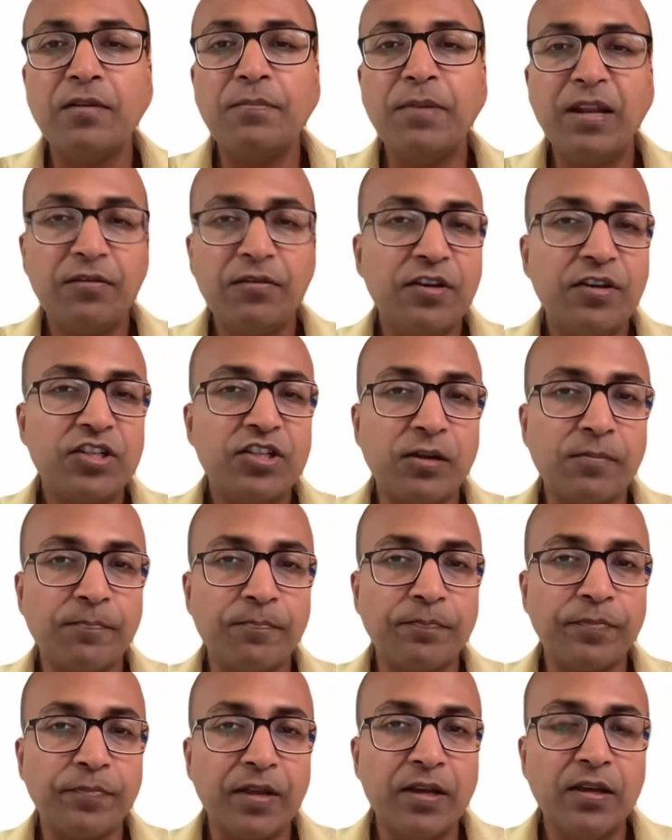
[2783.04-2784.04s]
beneficial.
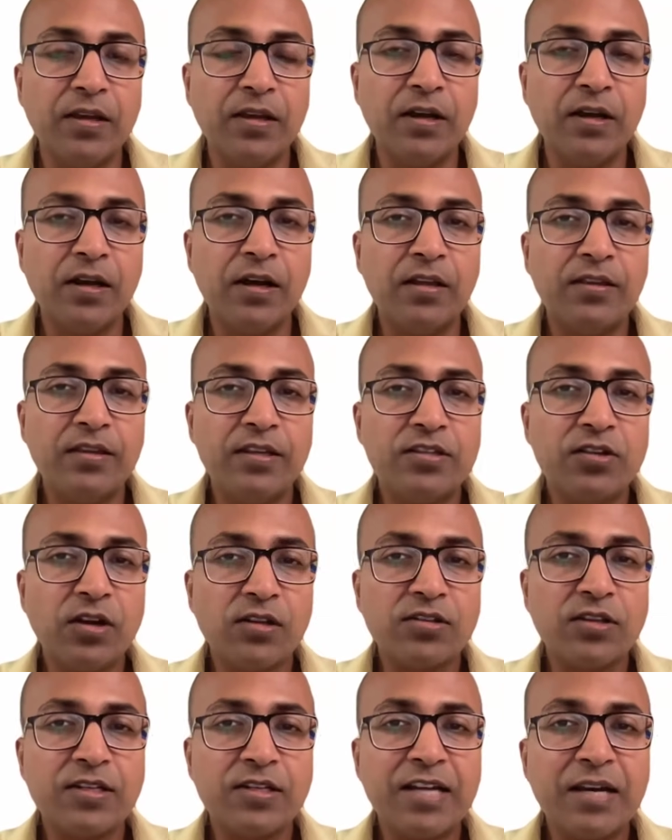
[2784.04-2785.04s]
This is
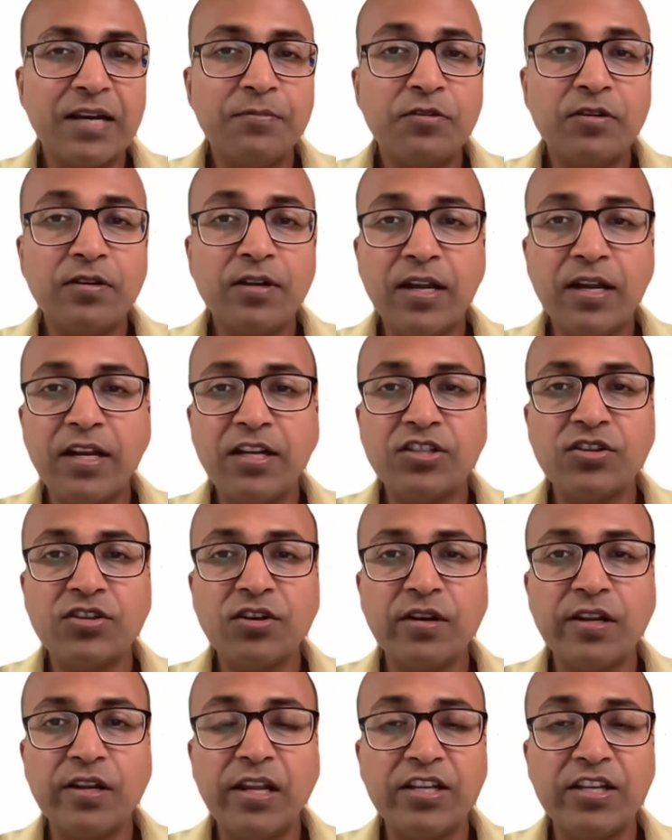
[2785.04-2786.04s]
also the time to nourish
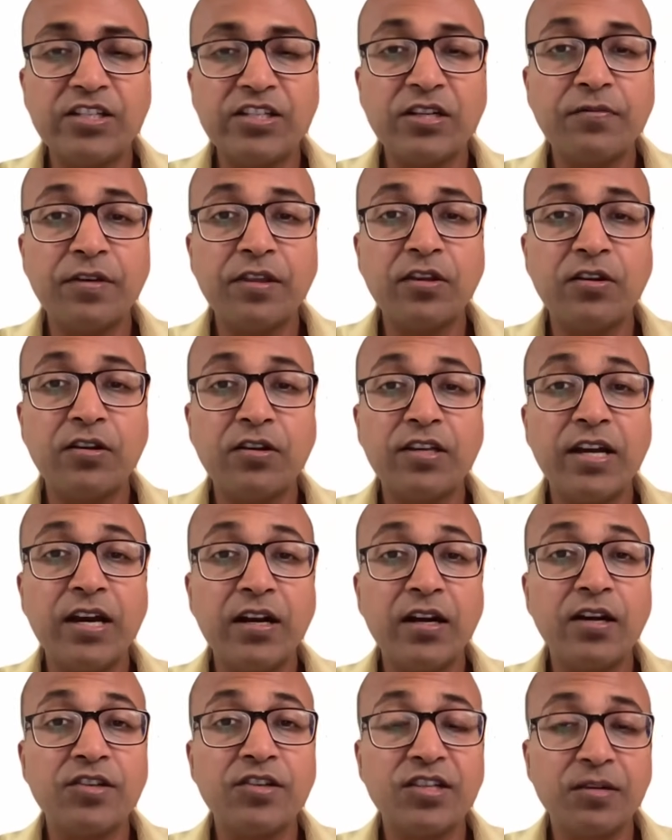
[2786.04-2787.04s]
your relationship with your
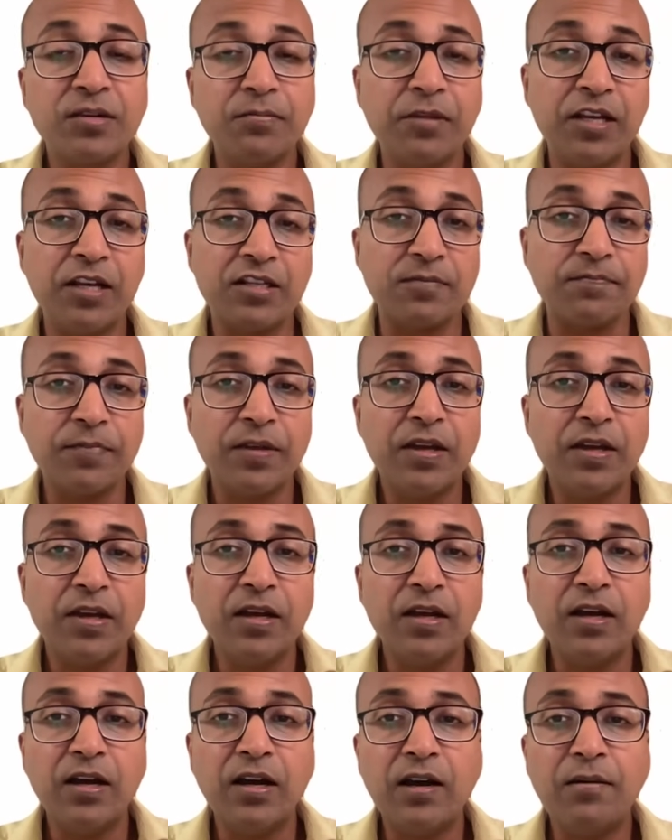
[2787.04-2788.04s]
younger siblings,
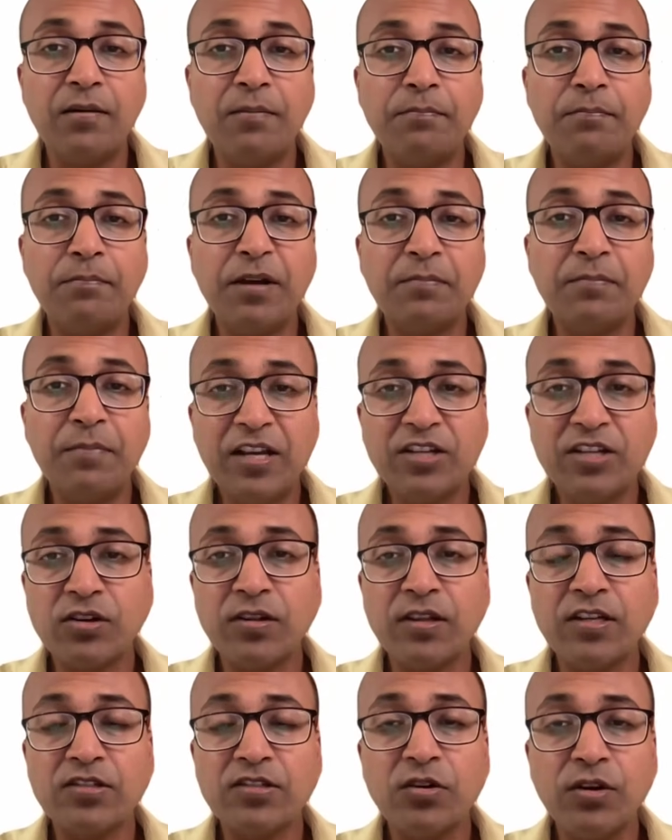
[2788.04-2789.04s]
but make sure
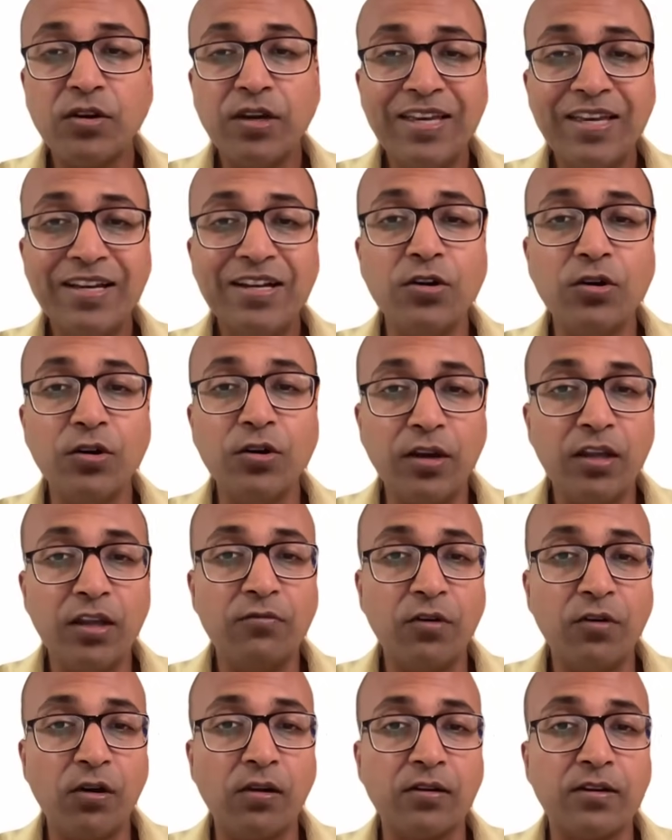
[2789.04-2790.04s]
there's no ego
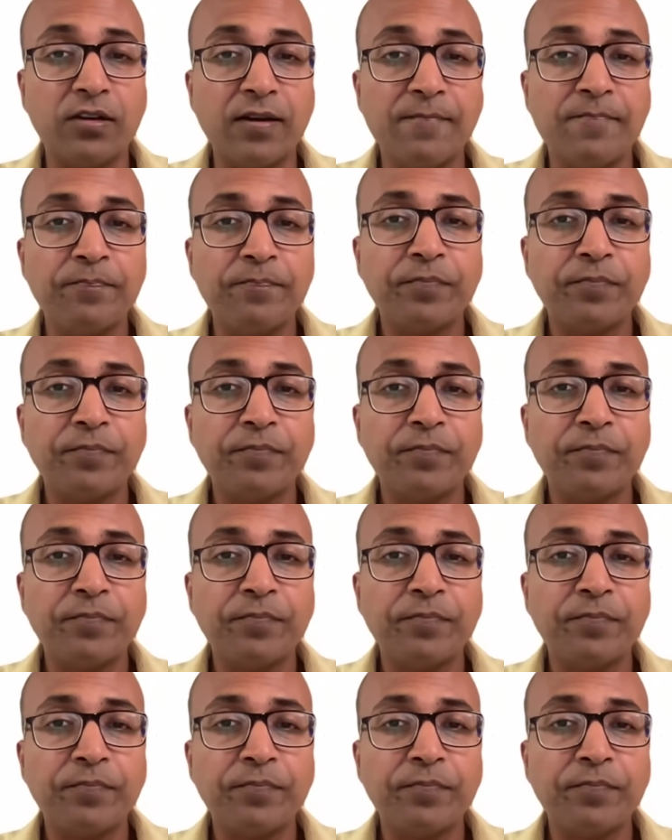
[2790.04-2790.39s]
involved.